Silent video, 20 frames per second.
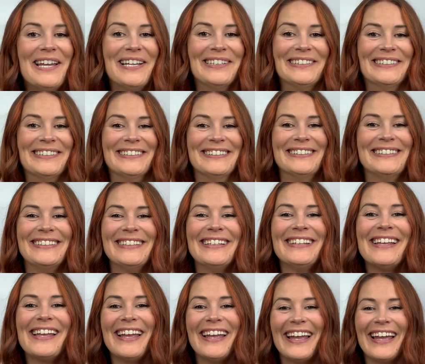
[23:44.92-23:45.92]

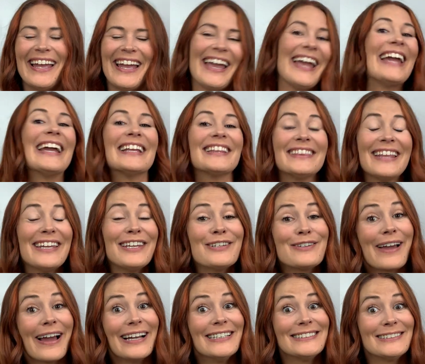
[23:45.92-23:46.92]
And thank you
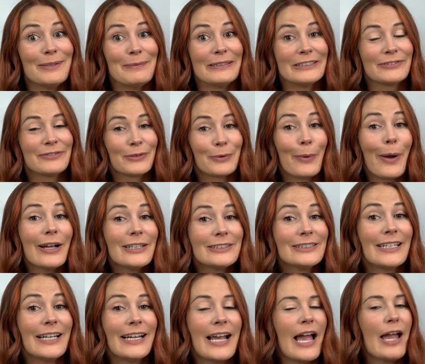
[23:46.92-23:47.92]
guys so much for
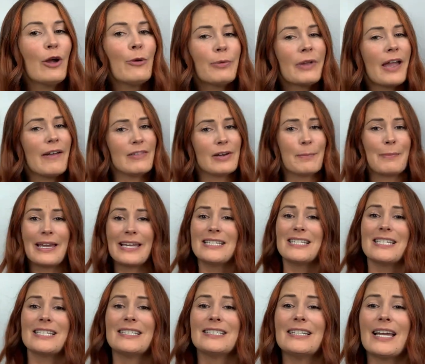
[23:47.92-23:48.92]
watching. I hope you have an
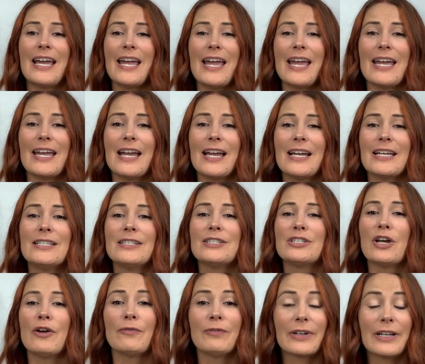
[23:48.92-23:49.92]
amazing day.
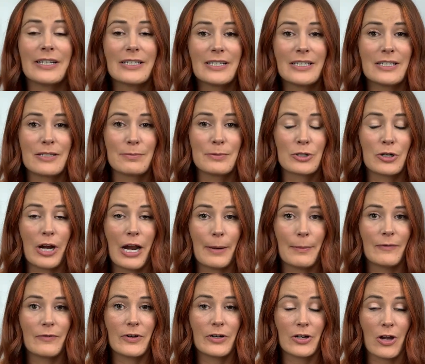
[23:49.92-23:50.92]
Don't forget to subscribe
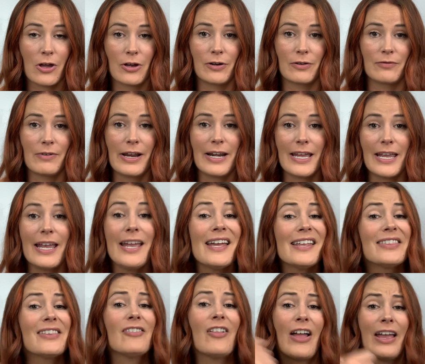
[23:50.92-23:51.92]
if you're not already.
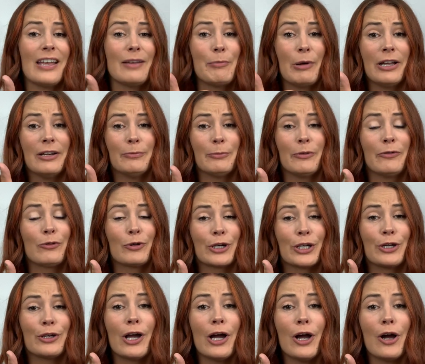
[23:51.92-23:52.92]
Hit the like button before
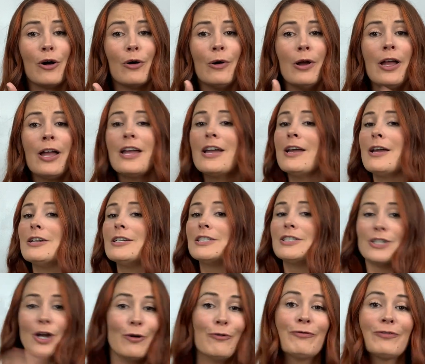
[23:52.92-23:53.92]
you go.
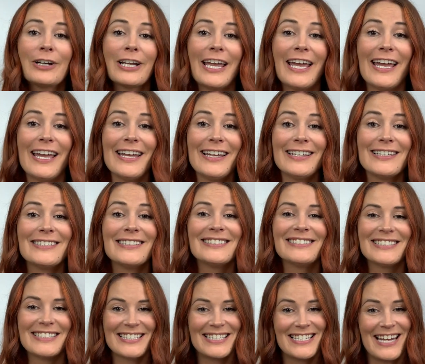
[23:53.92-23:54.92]
Don't forget
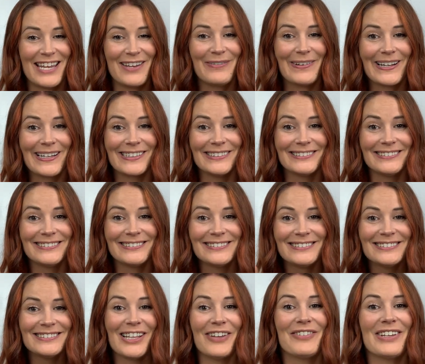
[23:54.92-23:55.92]
to stay weird.
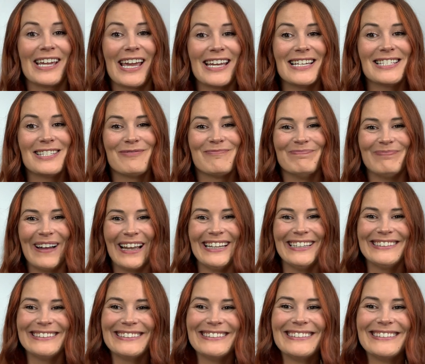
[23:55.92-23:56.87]
Love you guys. Bye.